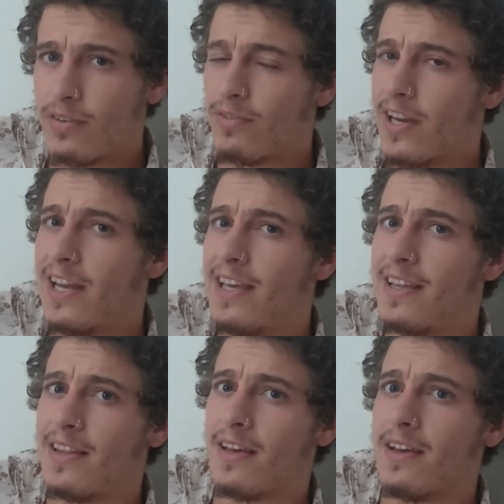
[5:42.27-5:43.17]
it really
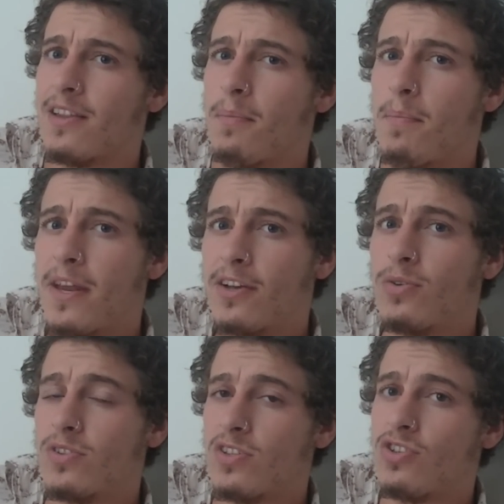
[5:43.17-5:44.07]
in the
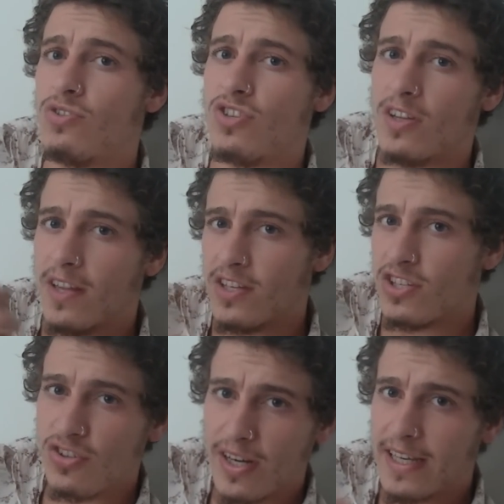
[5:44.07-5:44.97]
medical institution, they're
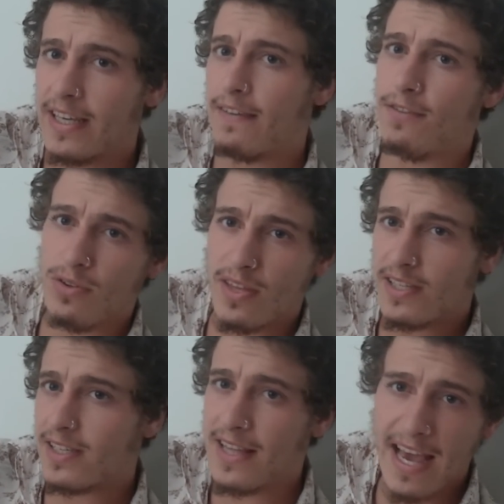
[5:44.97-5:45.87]
just trying to give you
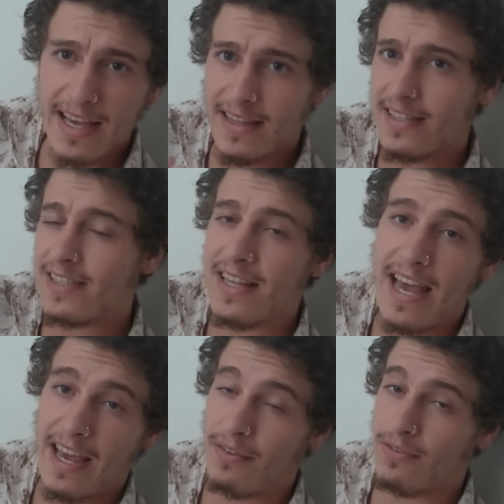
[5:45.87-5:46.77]
this and that and this and
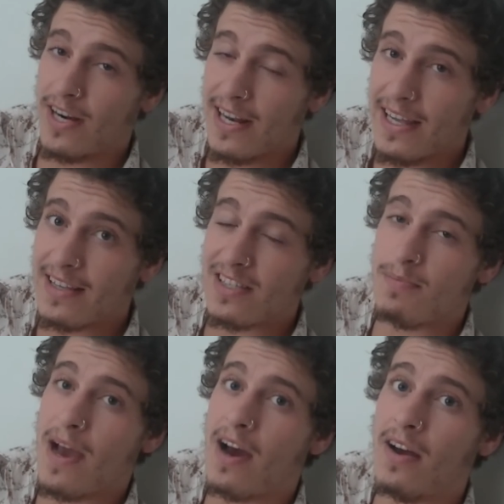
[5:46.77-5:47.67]
that, and really it's
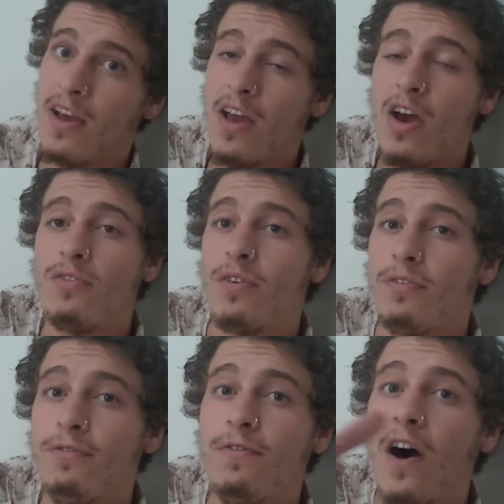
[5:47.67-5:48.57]
about
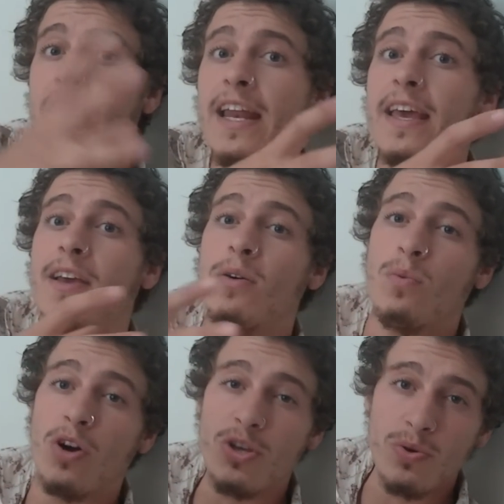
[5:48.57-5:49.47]
refining
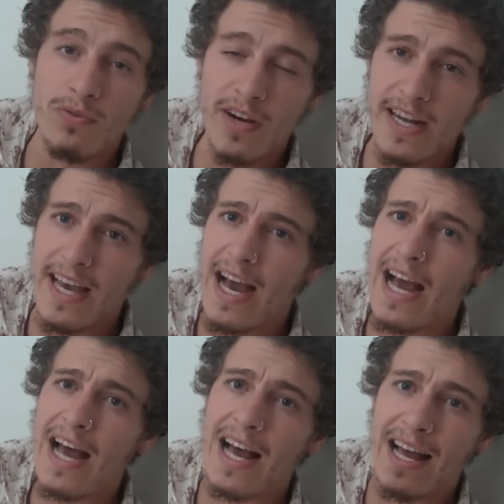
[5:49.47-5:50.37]
what you already
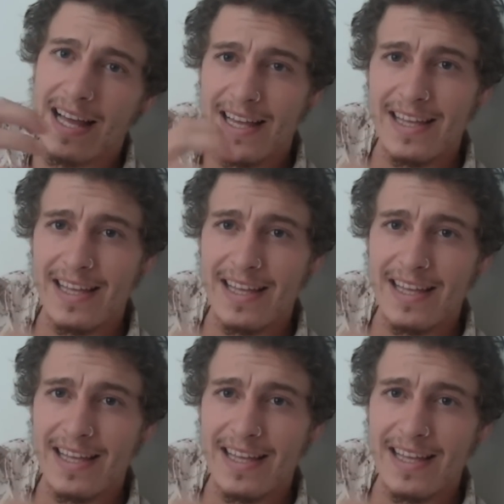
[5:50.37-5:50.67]
are,